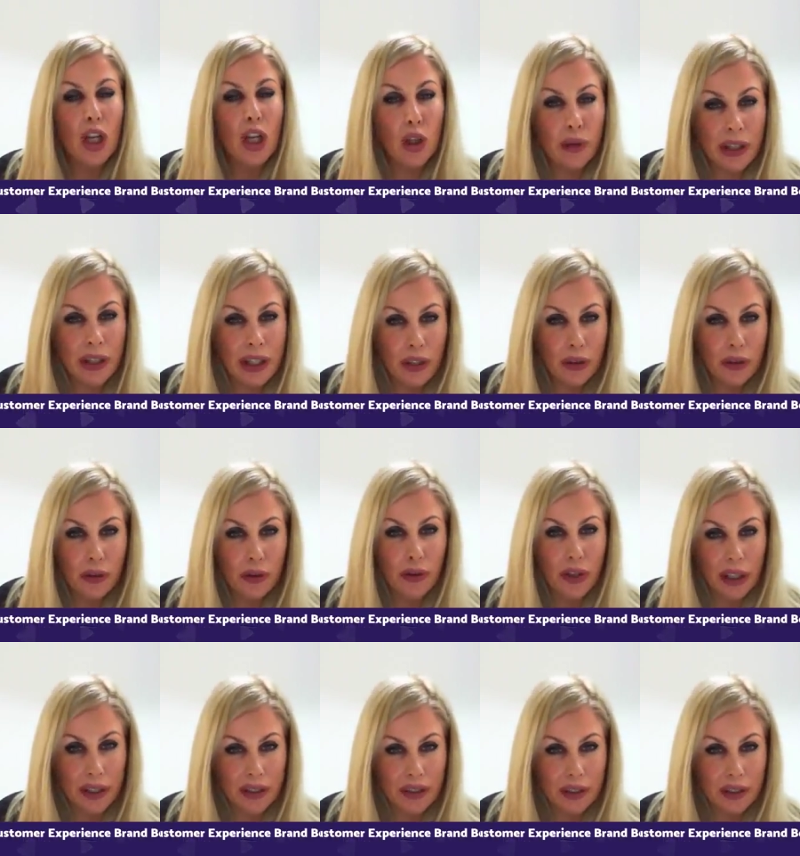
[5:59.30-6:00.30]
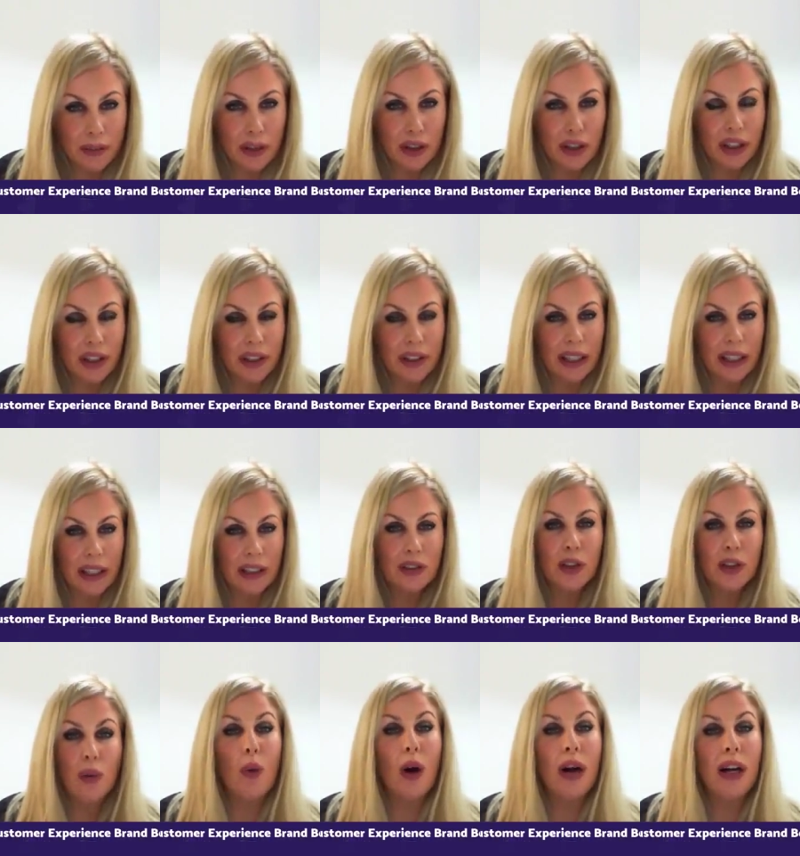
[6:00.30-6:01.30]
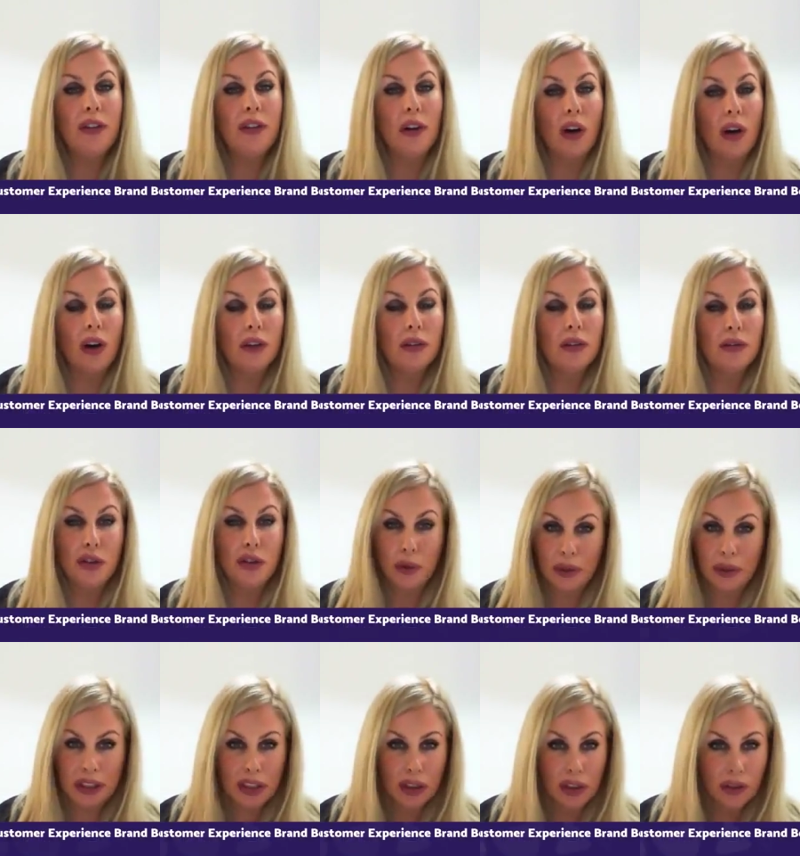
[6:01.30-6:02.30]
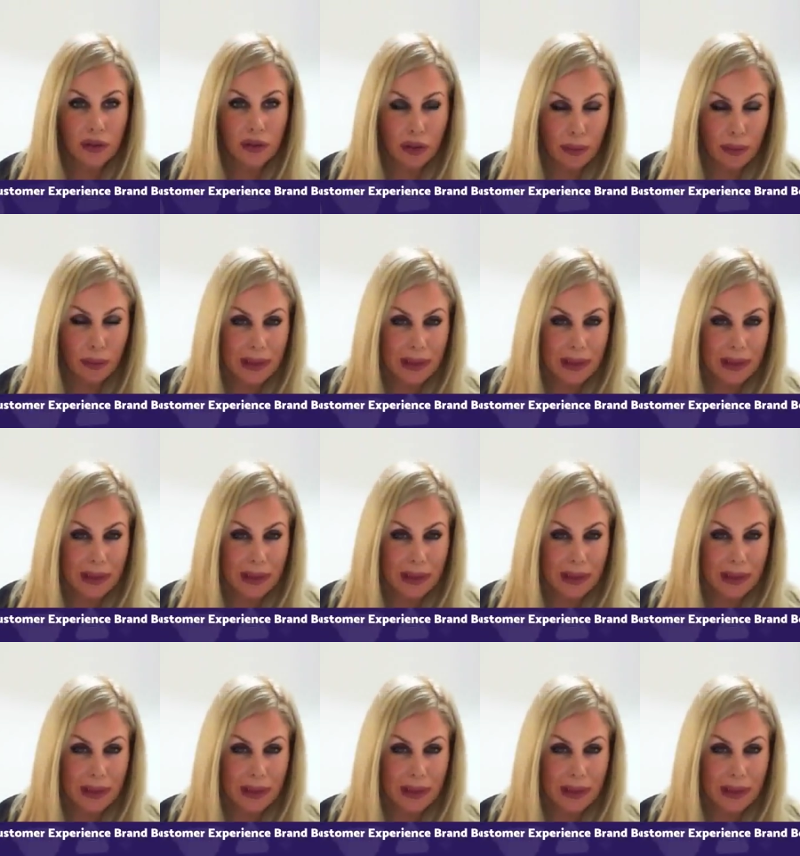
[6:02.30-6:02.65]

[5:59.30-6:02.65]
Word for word: looking through the customer journey. So why not do a search for